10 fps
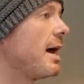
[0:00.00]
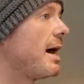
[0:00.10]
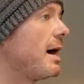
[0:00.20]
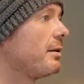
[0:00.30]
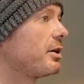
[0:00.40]

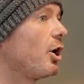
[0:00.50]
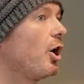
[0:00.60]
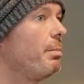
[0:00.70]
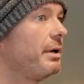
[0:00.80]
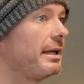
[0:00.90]
that
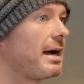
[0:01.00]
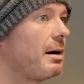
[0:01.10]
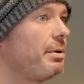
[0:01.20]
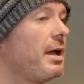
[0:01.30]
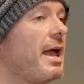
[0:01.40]
are opening
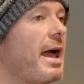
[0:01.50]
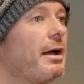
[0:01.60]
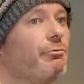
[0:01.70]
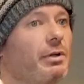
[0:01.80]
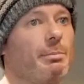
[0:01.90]
up,
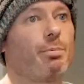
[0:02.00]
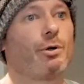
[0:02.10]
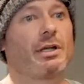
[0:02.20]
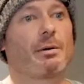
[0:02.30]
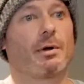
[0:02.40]
and really
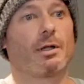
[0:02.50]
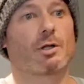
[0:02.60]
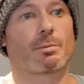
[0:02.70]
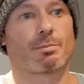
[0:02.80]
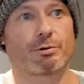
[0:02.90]
putting a
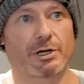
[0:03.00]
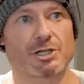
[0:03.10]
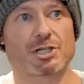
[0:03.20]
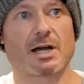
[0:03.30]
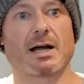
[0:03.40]
lot of
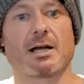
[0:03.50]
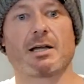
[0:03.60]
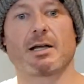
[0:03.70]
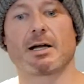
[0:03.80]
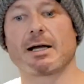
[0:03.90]
pressure
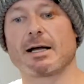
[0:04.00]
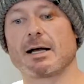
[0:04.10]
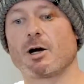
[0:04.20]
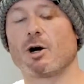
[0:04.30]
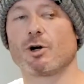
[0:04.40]

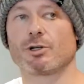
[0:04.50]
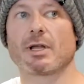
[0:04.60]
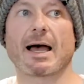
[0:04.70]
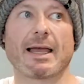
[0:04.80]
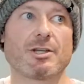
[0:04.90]

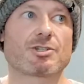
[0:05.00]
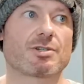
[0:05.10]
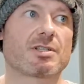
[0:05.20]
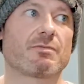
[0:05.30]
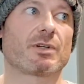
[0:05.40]
on
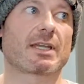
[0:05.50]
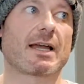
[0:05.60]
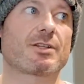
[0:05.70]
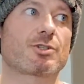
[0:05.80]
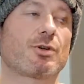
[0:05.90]
agents in
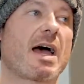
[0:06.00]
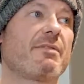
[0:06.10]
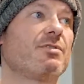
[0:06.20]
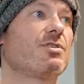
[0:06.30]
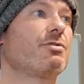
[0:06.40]
regards to
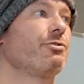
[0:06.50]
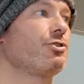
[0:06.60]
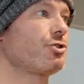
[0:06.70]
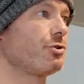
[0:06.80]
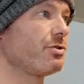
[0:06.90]
having to
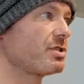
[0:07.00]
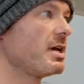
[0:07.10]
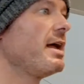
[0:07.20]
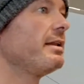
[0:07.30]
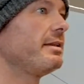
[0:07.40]
reduce
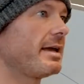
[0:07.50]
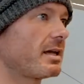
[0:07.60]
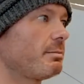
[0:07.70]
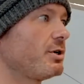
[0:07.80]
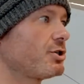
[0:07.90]
their
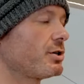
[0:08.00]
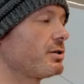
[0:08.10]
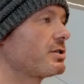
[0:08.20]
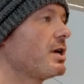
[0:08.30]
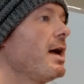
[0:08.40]

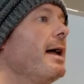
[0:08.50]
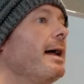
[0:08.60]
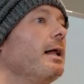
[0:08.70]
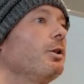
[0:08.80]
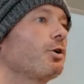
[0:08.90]
commissions.
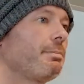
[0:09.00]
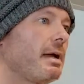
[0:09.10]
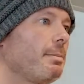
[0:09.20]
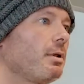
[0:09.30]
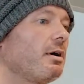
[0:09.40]
A lot of
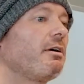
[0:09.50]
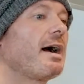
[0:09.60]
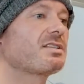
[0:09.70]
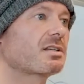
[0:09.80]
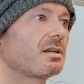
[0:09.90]
people are
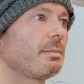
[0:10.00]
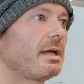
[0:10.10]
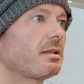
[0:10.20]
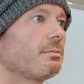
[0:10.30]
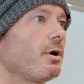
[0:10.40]
asking
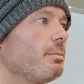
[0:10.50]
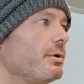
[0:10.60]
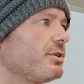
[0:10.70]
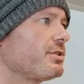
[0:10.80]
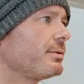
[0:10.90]
me at the
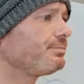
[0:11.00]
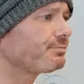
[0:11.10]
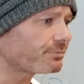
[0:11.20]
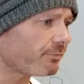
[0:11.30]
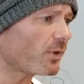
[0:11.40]
moment,
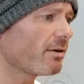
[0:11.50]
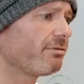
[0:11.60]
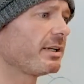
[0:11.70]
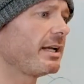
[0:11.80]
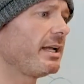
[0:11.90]

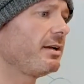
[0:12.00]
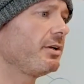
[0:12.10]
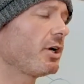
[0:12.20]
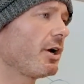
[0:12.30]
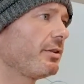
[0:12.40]
Flynny,
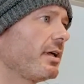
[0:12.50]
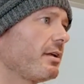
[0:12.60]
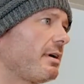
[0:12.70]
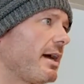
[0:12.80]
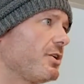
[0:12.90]
you know, the
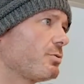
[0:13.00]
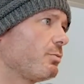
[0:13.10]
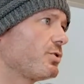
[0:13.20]
other agent